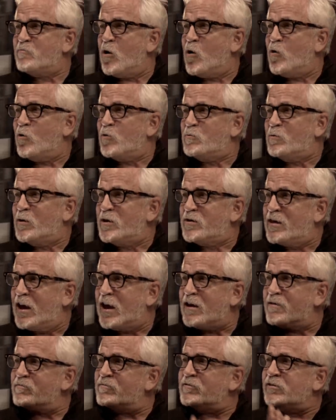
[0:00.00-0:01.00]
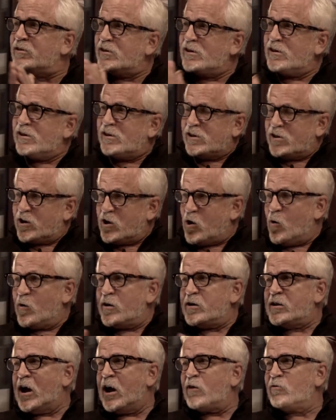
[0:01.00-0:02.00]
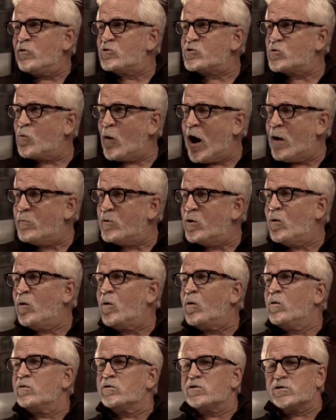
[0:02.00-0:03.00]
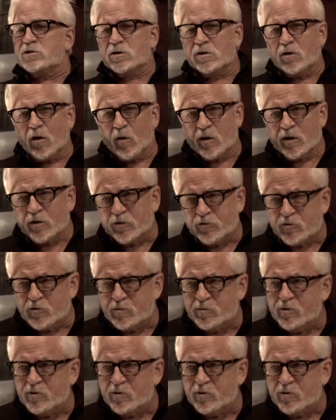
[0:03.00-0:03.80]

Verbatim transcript: mode, but then going down those rabbit holes, going through